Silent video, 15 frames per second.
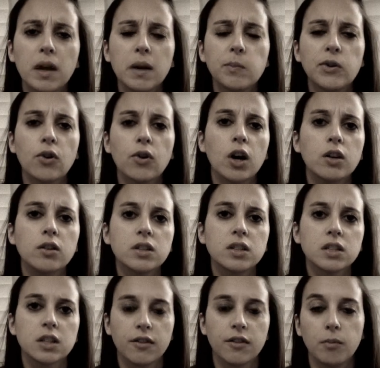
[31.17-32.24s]
maybe your own
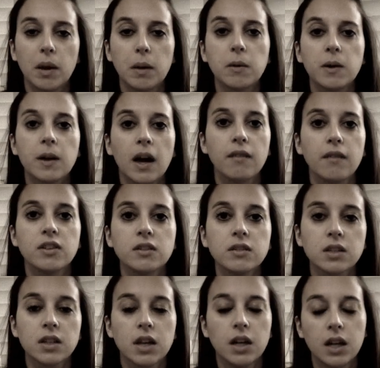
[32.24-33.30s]
stuff, maybe
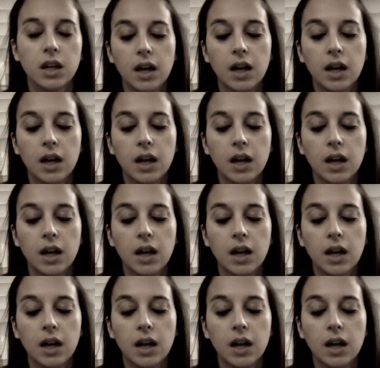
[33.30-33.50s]
covers,